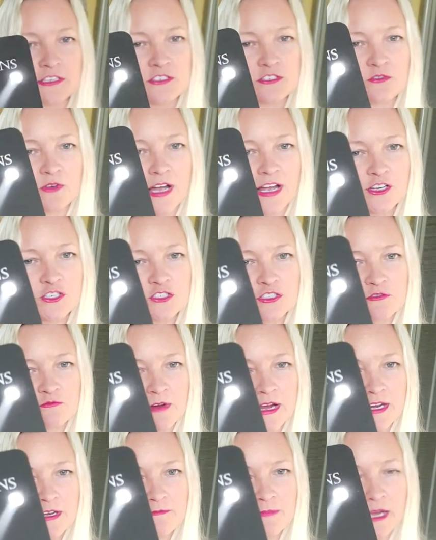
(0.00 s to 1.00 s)
to actually
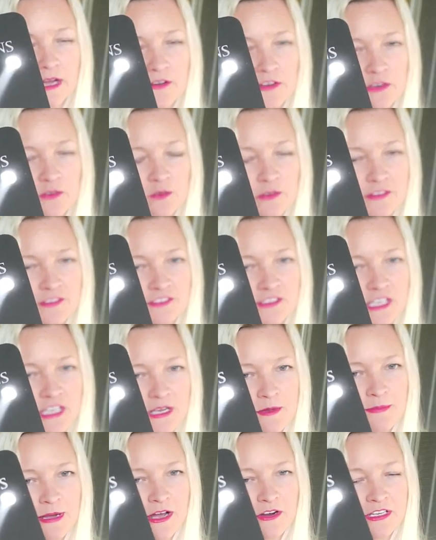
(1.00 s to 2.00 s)
write about it or
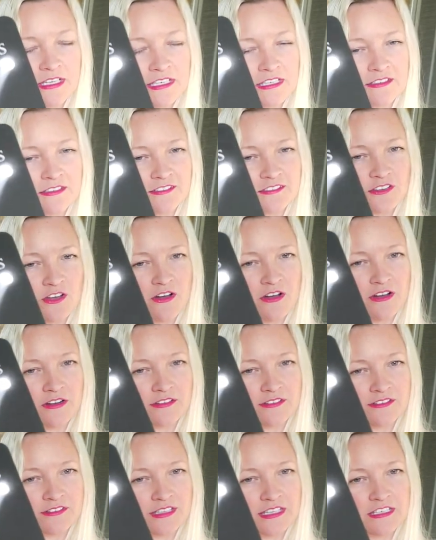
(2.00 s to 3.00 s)
sing about it in
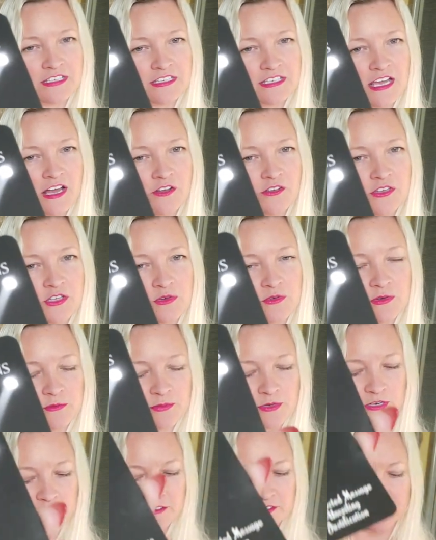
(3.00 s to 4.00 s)
songs than to tell you in
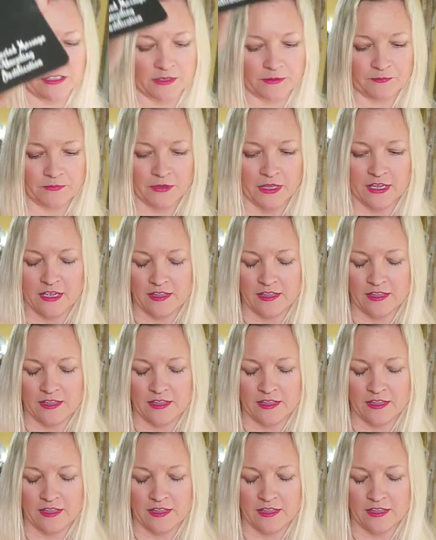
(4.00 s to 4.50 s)
person.